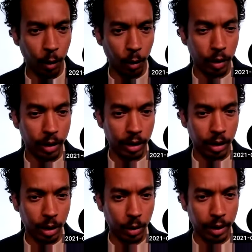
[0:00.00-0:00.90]
we're going to
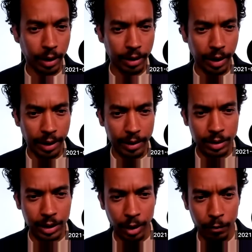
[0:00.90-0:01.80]
go ahead and
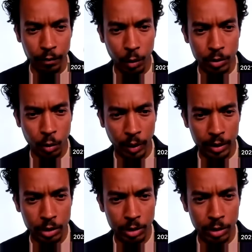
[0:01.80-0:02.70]
take folks'
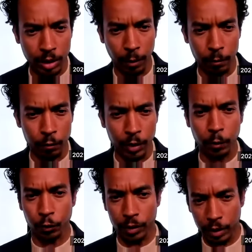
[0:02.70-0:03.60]
questions. Feel
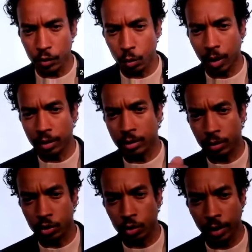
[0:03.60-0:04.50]
free if you want to
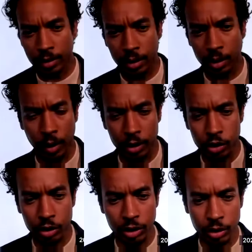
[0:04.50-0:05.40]
address the
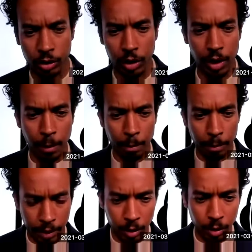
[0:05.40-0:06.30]
question to
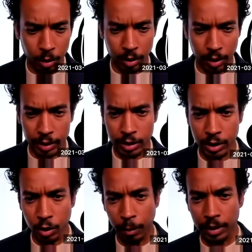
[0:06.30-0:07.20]
Bill or
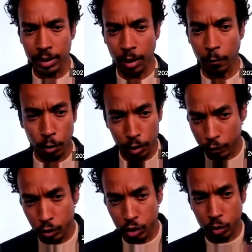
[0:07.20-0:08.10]
Lexi or myself, or if
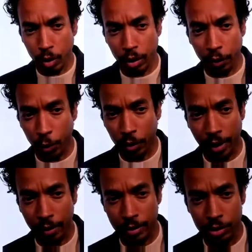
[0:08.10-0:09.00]
you just want to throw it
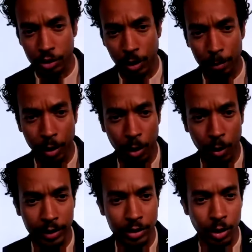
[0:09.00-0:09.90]
out as a jump ball,
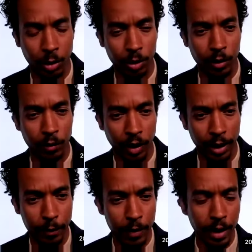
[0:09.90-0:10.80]
that's totally
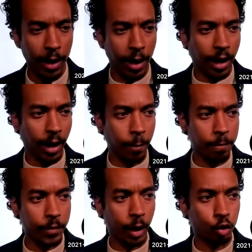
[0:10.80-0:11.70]
fine.
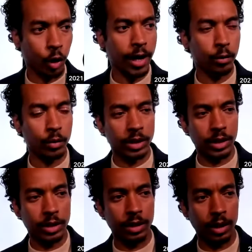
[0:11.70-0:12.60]
Try and
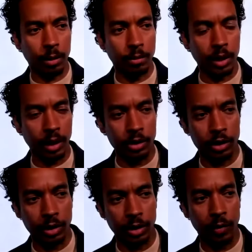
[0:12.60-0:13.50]
resist the
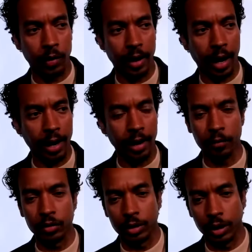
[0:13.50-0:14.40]
temptation that I
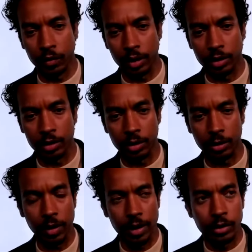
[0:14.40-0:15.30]
often give into